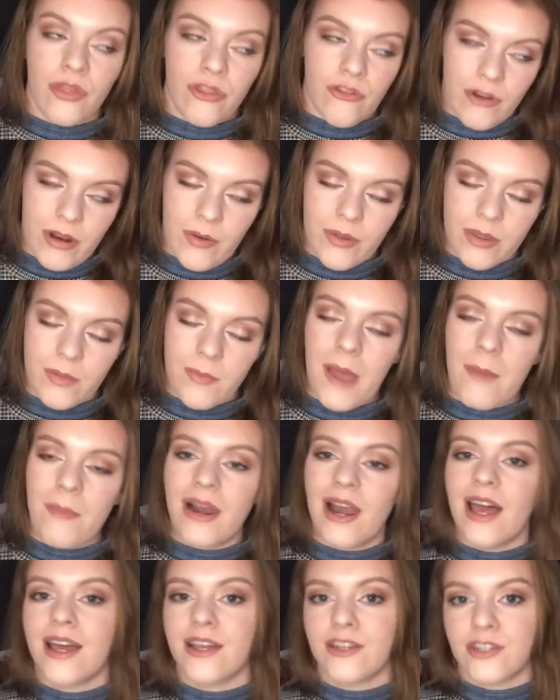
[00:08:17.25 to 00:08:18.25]
3 with
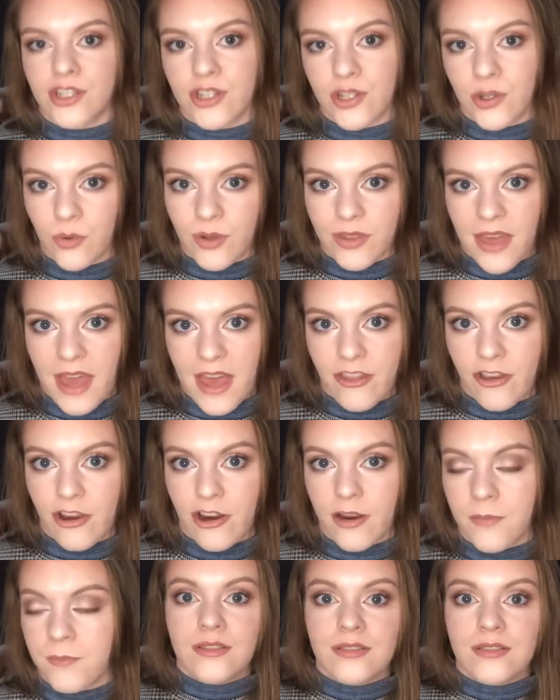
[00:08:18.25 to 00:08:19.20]
Pamela, 2 with Heather.